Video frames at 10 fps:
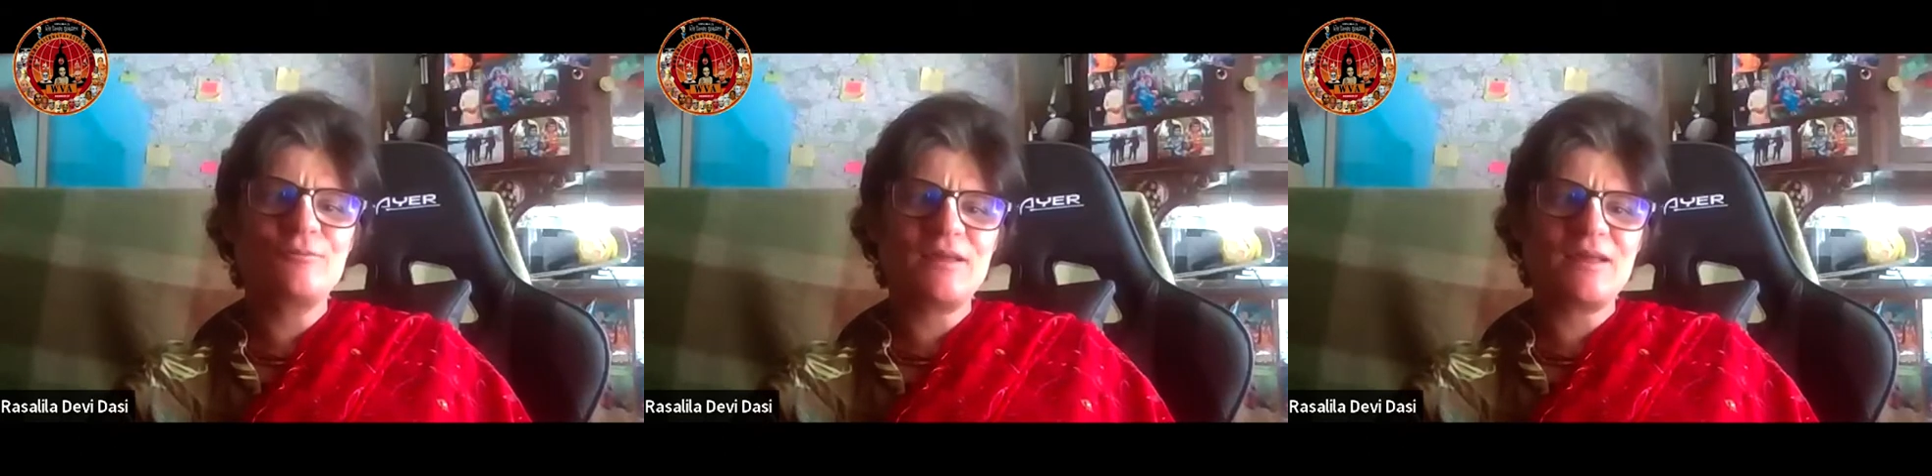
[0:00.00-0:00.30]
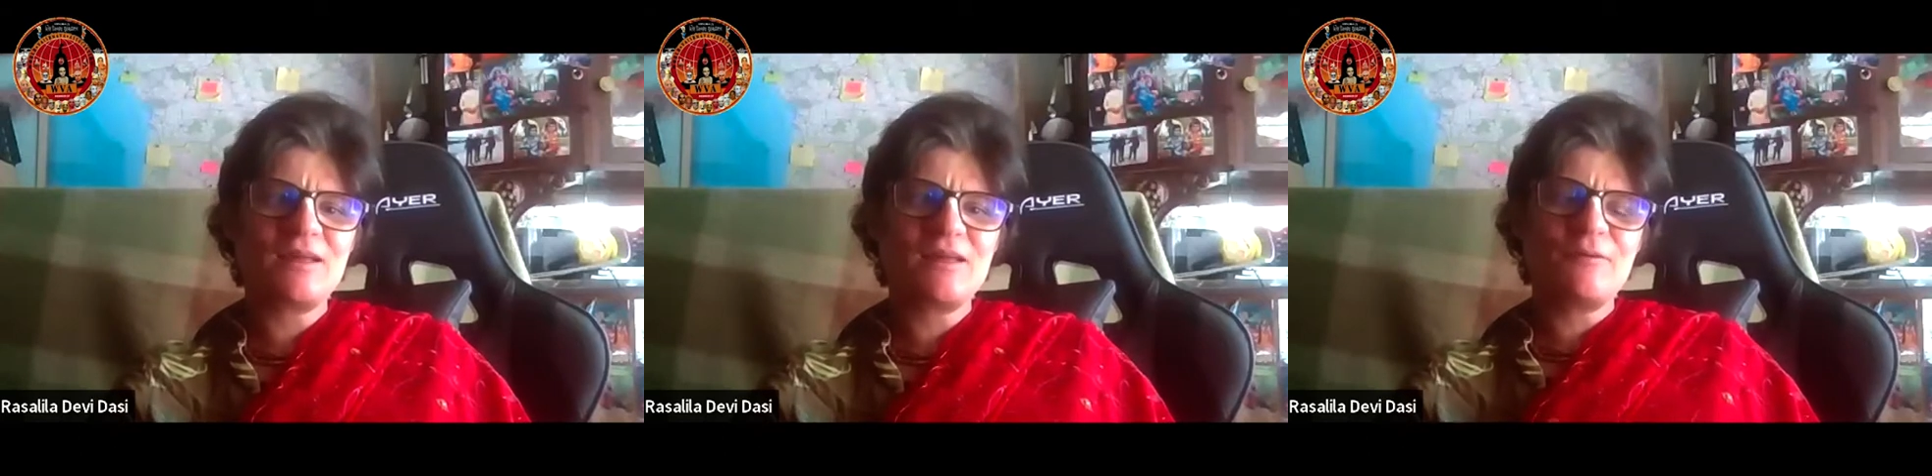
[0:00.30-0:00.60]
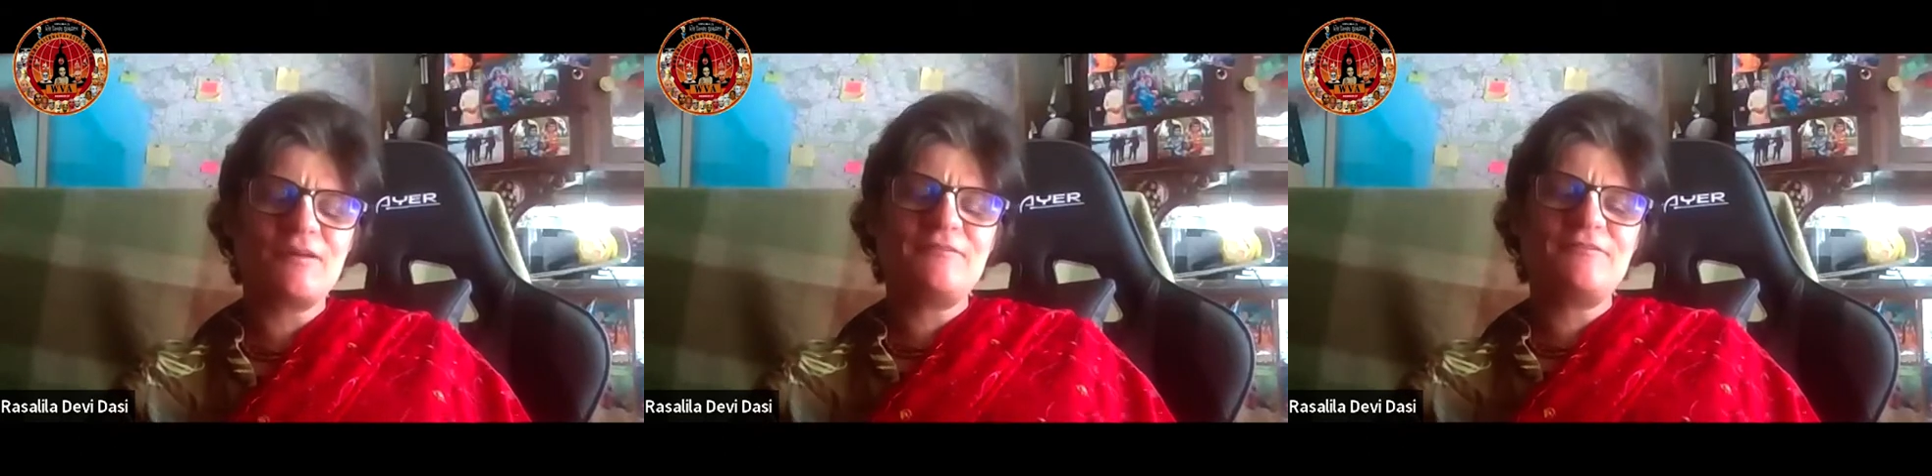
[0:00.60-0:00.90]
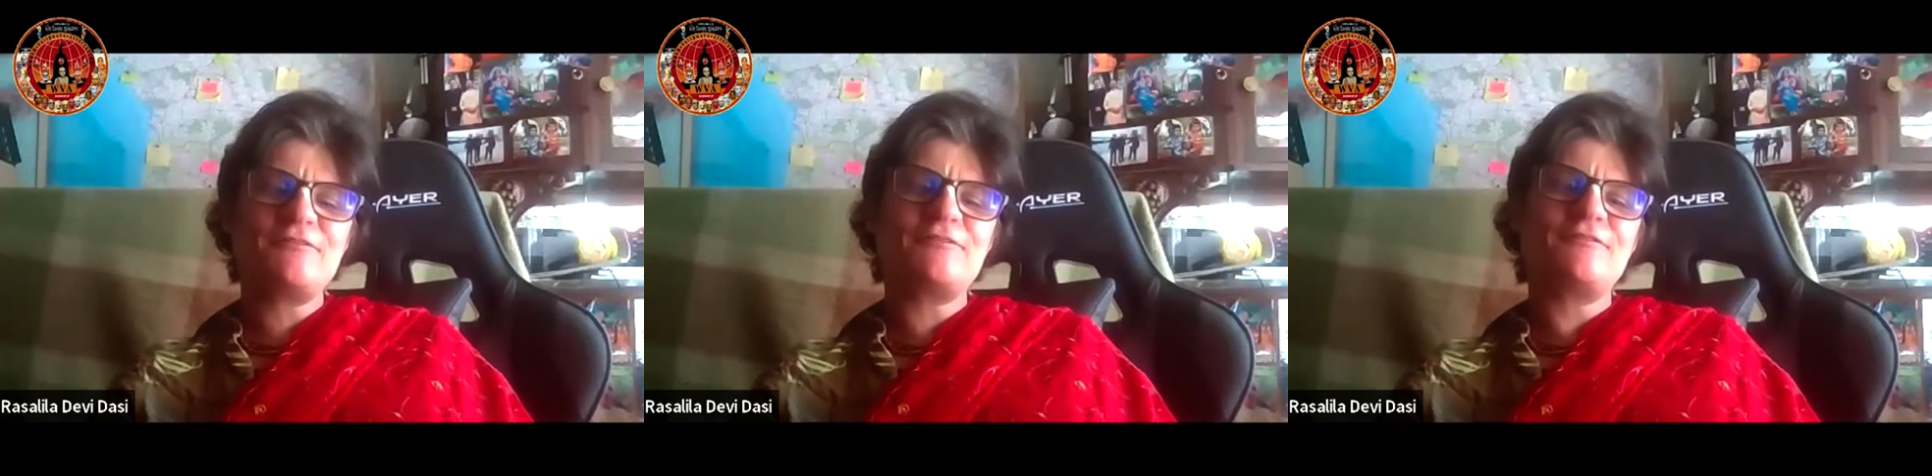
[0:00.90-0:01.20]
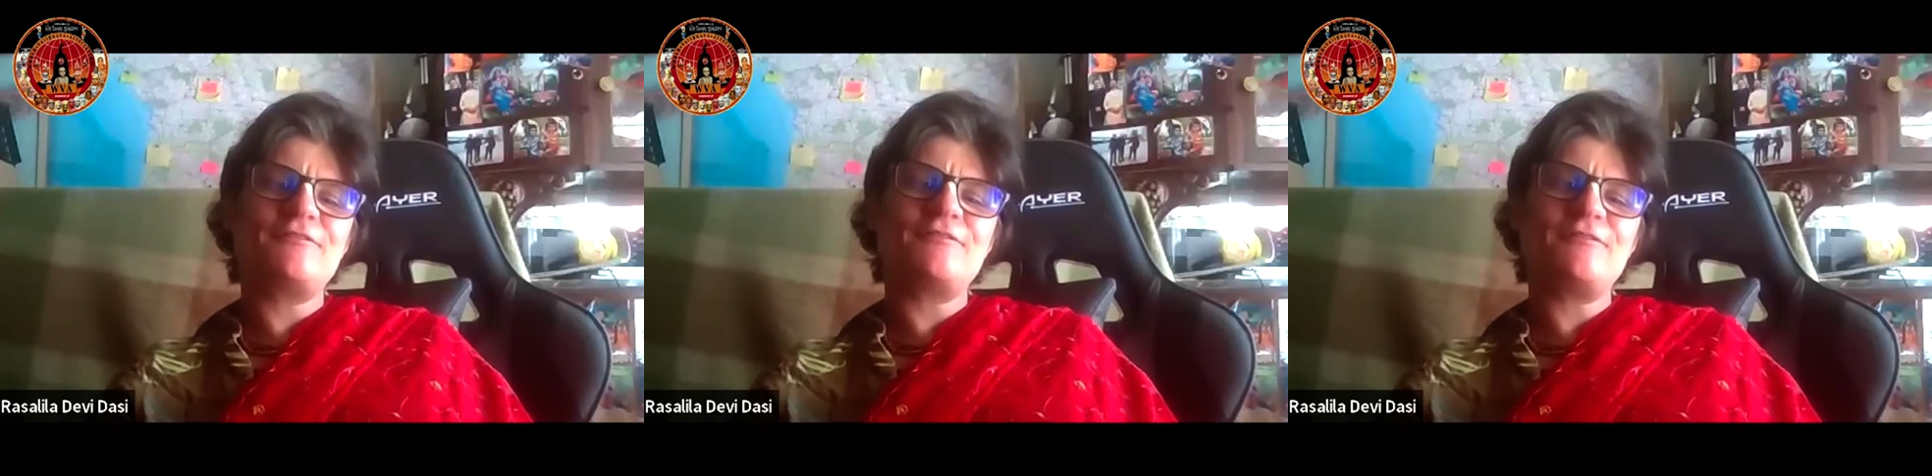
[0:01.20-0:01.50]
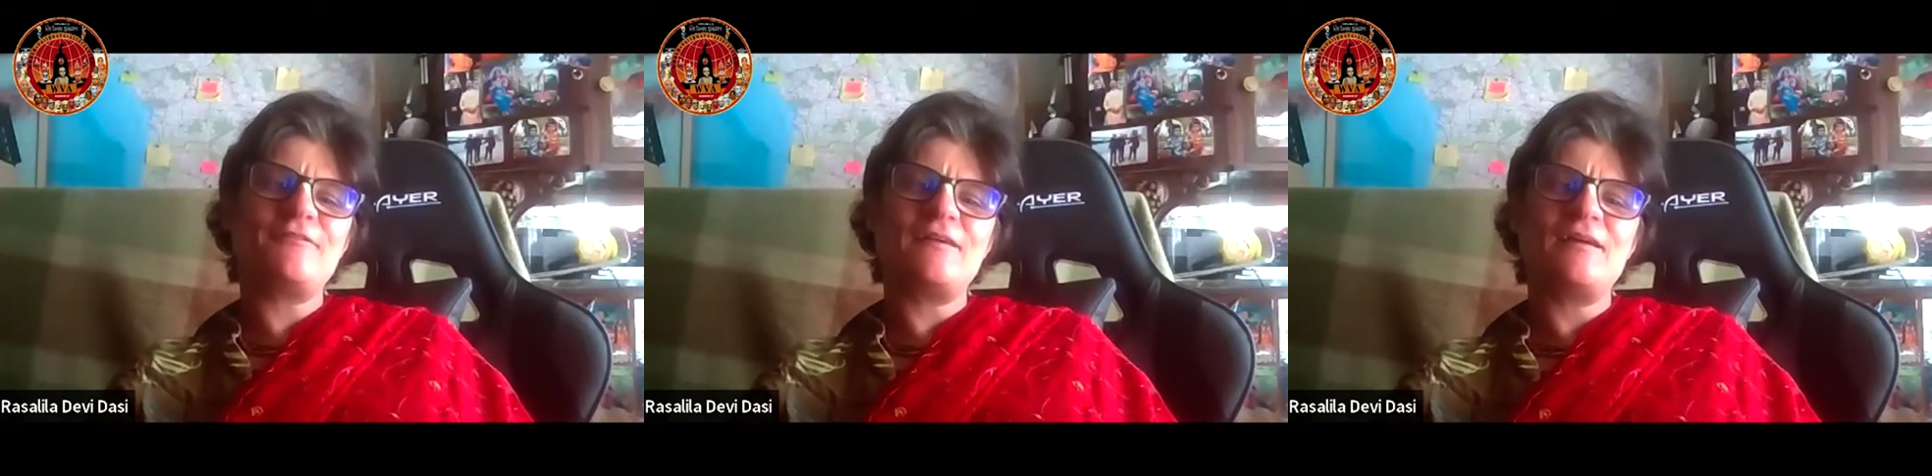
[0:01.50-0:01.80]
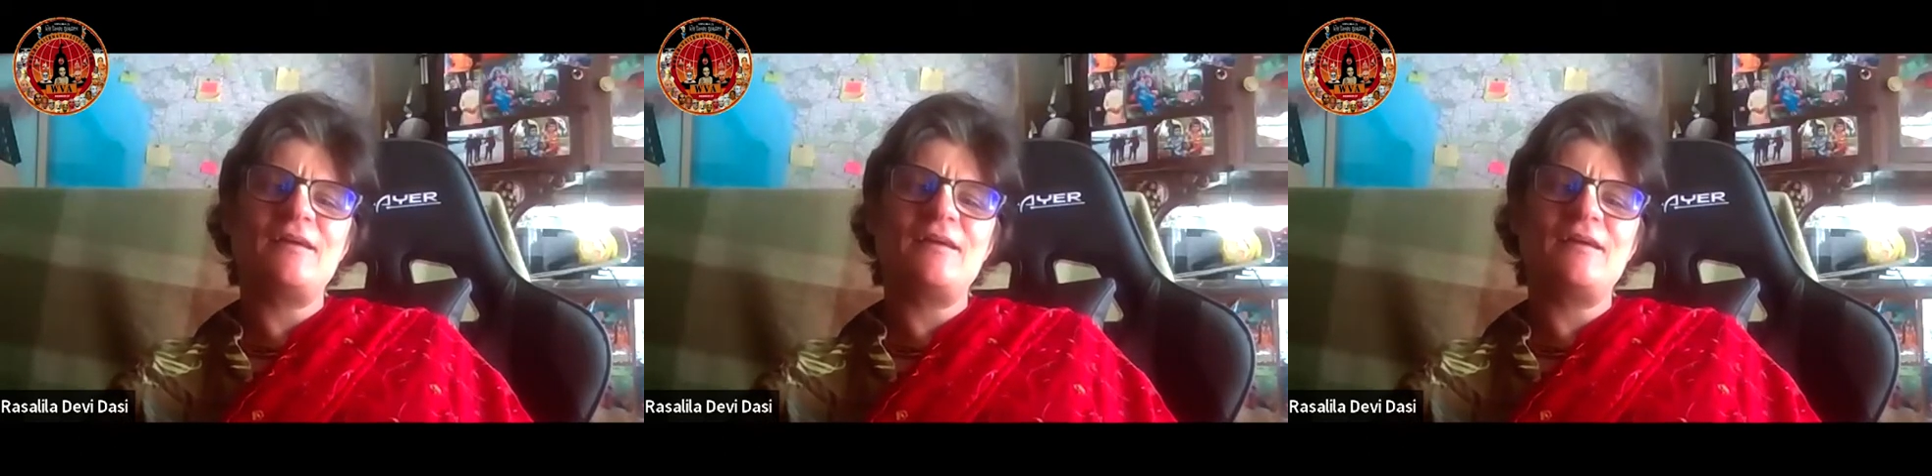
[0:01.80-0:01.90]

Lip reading: to be able to